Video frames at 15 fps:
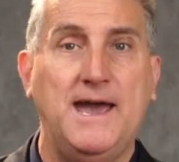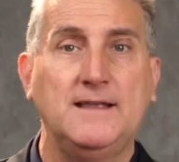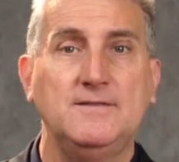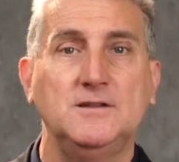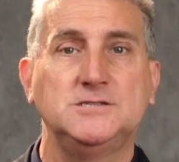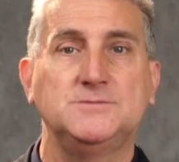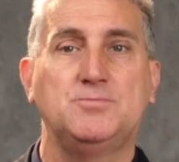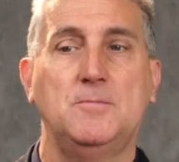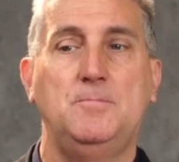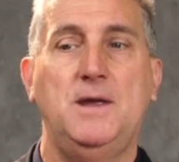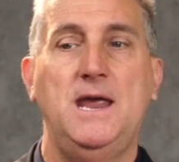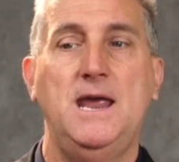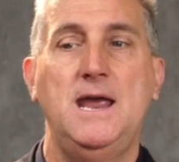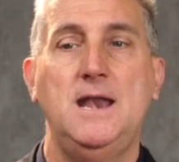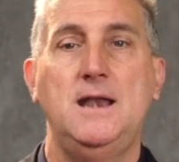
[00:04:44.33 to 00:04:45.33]
pack that's
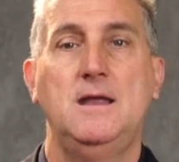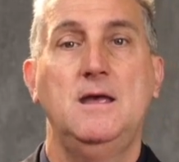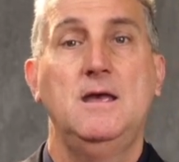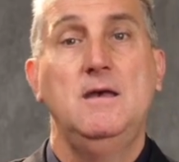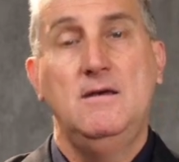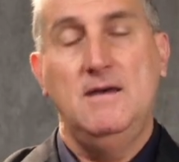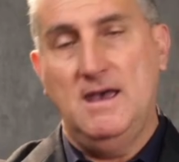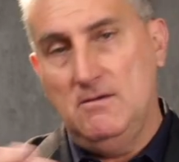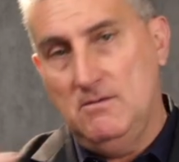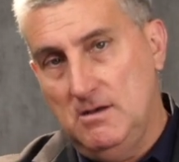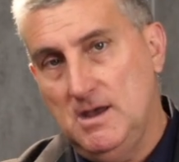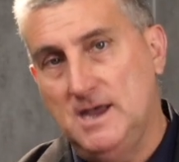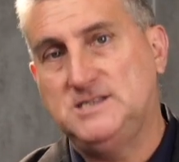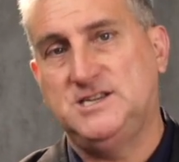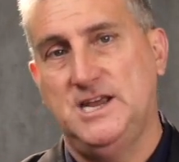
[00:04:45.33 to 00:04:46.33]
prepared?
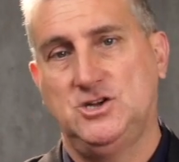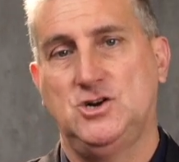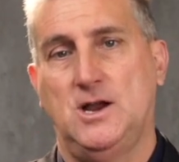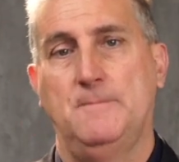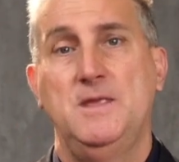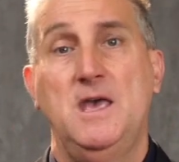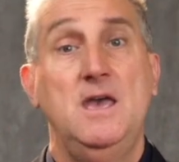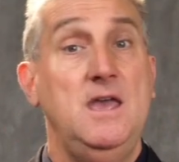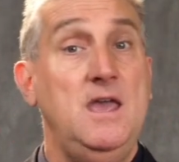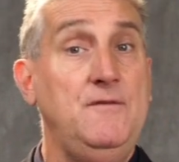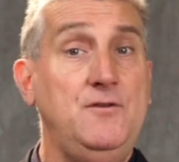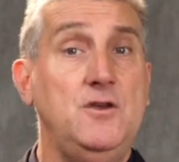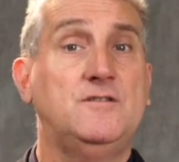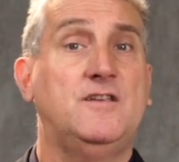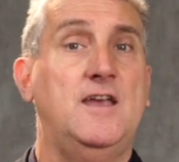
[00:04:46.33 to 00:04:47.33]
Etc.
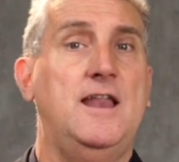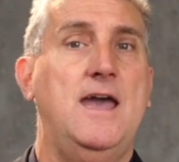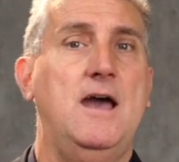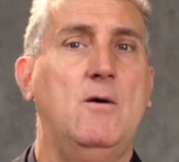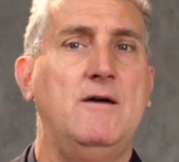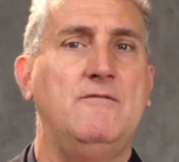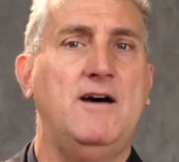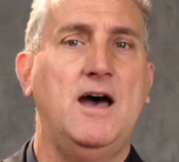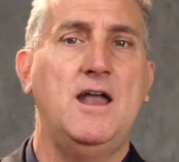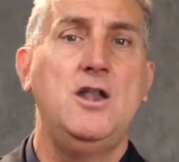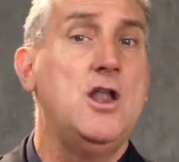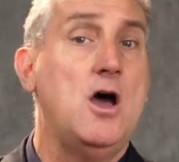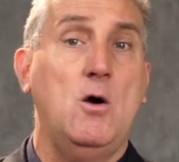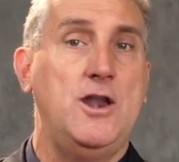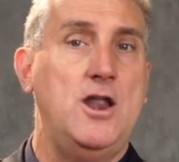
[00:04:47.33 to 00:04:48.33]
If you said, however,
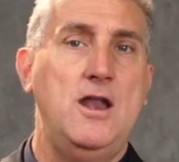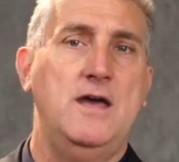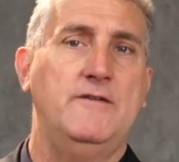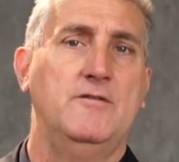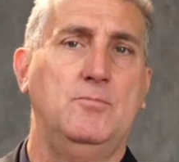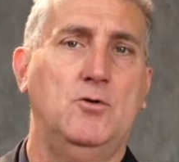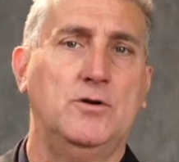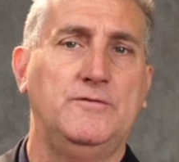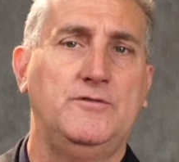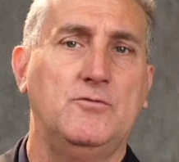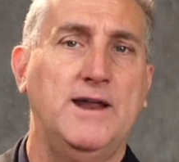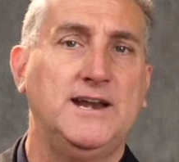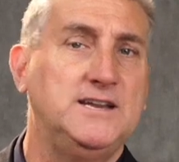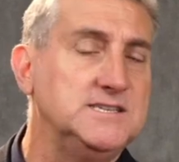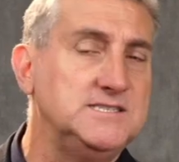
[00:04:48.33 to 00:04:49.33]
no, I don't have a board of
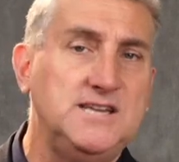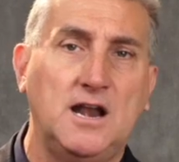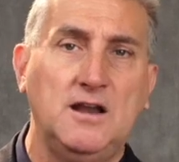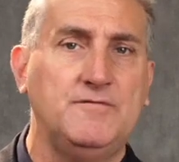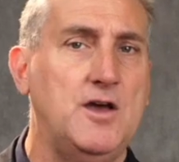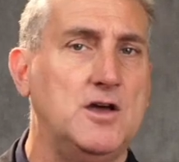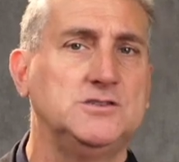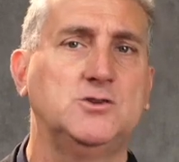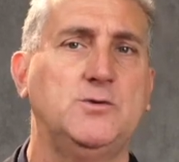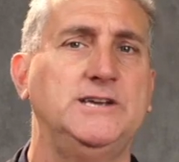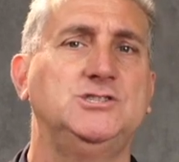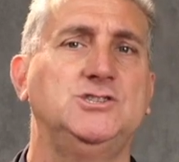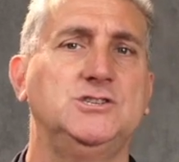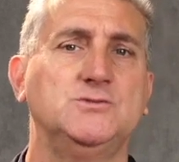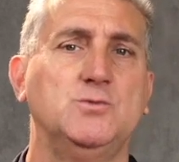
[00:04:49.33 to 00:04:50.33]
directors, none of those
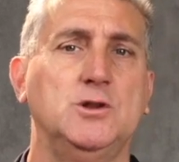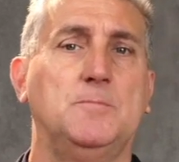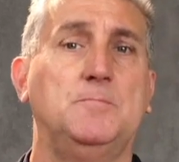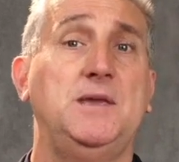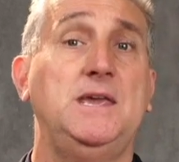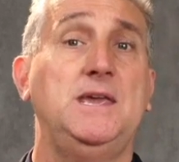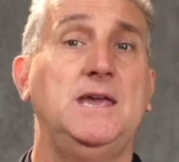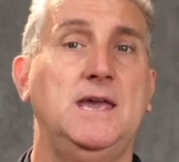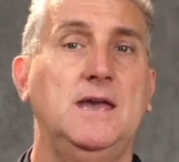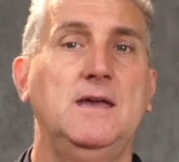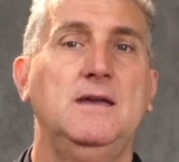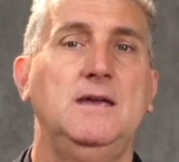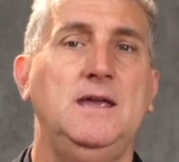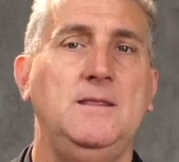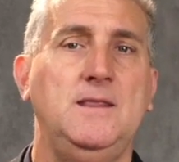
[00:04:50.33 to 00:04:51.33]
questions will appear
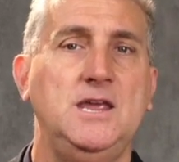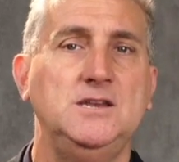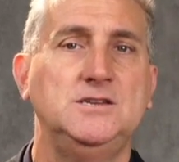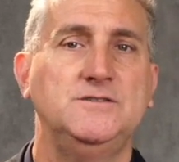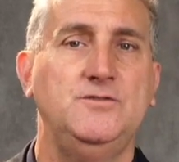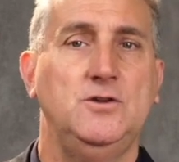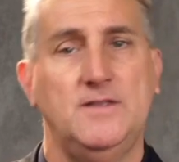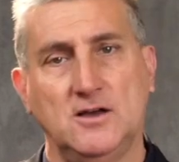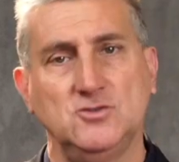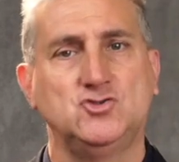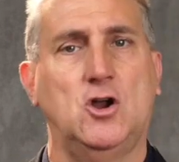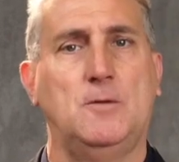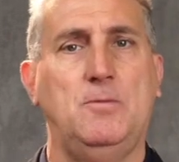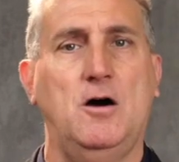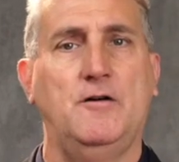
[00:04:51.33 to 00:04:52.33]
in the interview. They'll
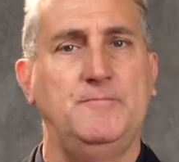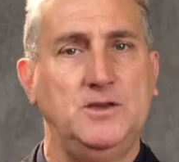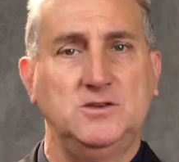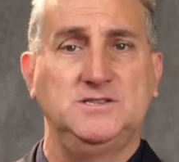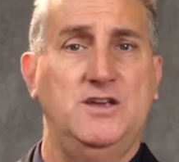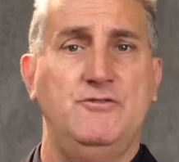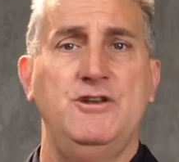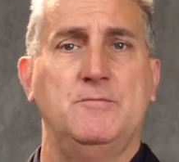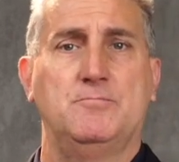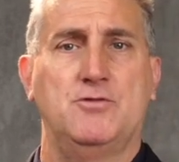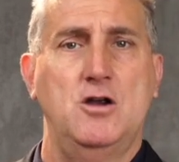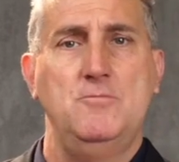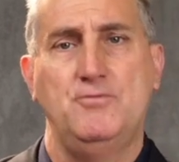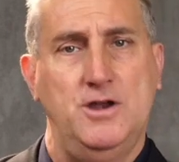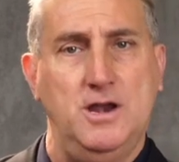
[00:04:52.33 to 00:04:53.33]
drop off because they're
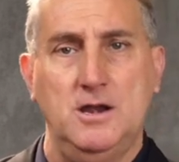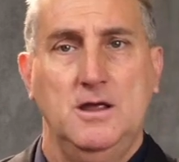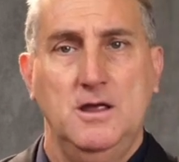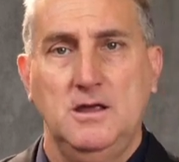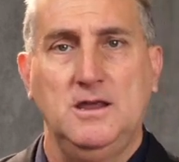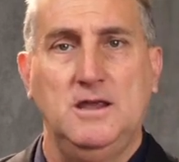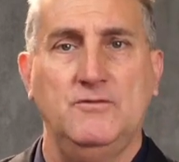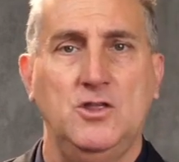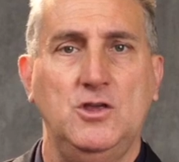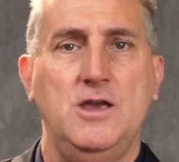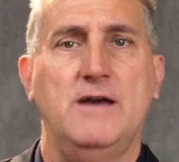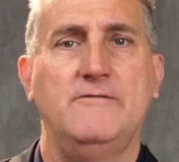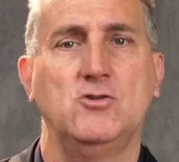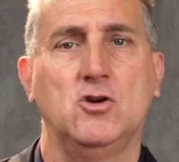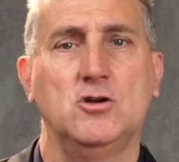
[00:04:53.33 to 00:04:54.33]
inappropriate, given that
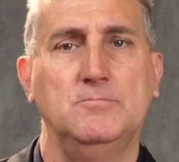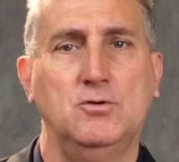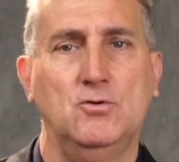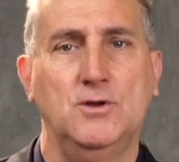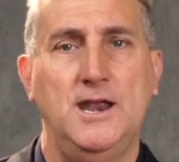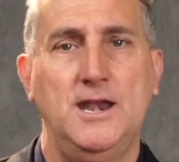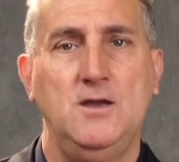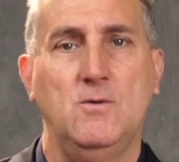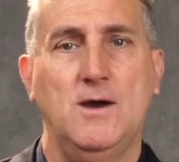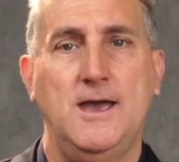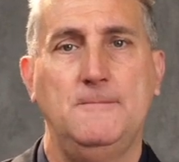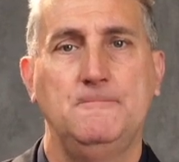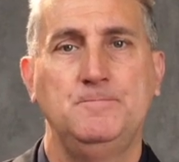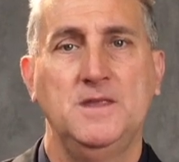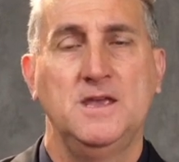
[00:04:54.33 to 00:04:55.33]
you haven't got a board
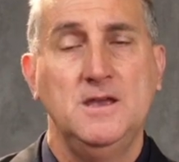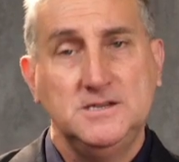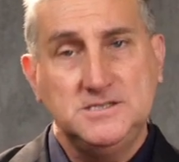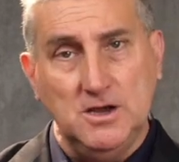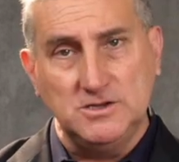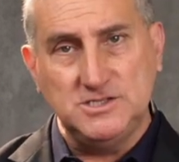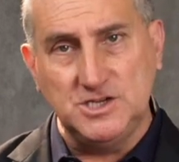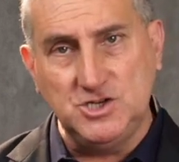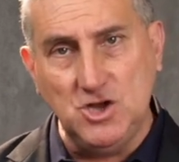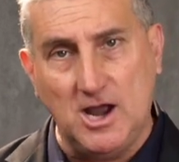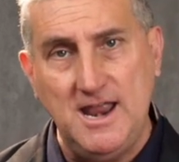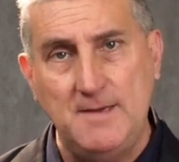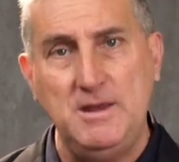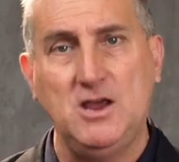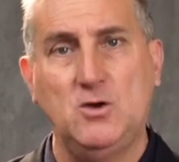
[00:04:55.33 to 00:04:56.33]
anyway. So it's a
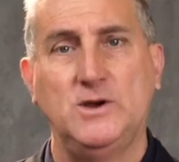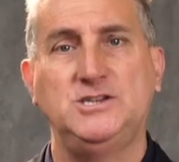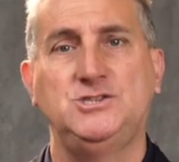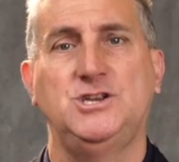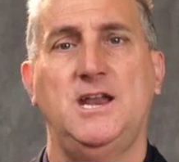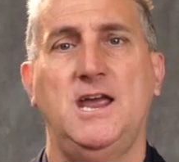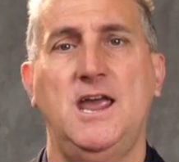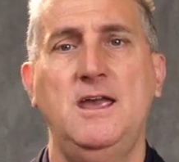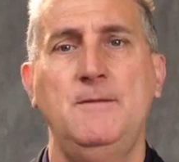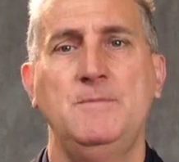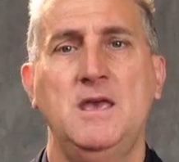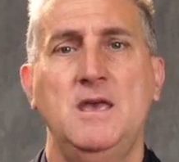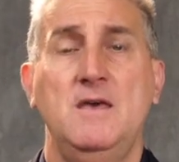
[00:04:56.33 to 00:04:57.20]
dynamic questionnaire.